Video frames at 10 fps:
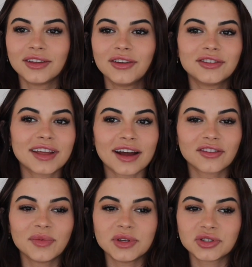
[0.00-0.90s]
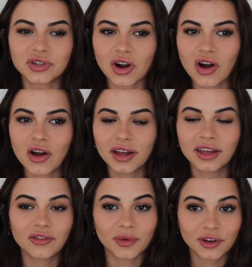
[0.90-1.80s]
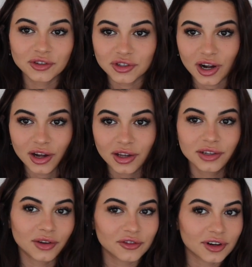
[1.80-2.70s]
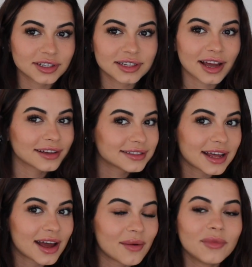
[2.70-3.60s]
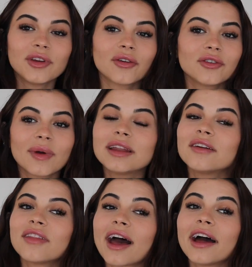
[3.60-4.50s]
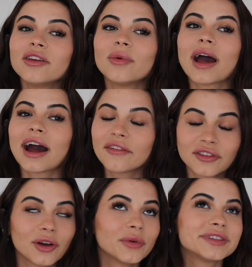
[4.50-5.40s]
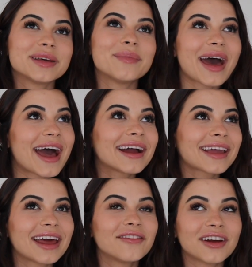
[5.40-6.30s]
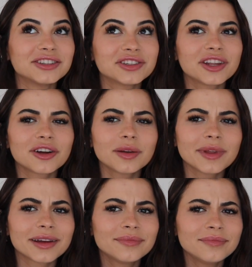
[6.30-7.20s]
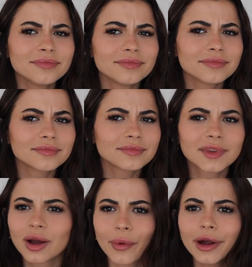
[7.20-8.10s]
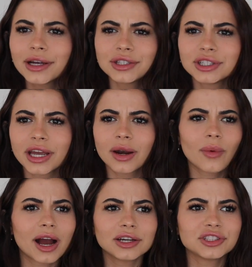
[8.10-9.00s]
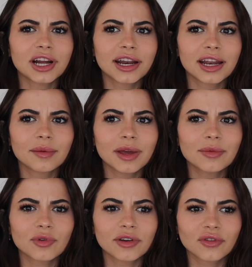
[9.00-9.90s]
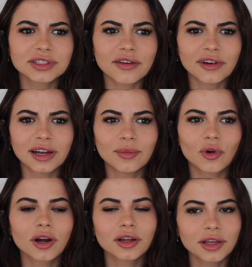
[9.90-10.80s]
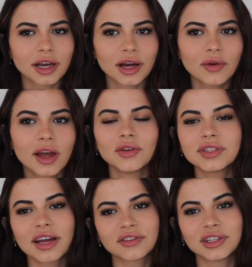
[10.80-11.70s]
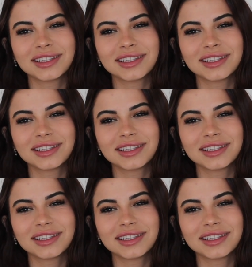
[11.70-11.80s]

You just have to be strong even when you're drunk. Don't drunk text them. Don't do any of that. You have to ghost them back. And eventually they're gonna be like, where is she and why is she not hitting me up 24/7 anymore? You know? You have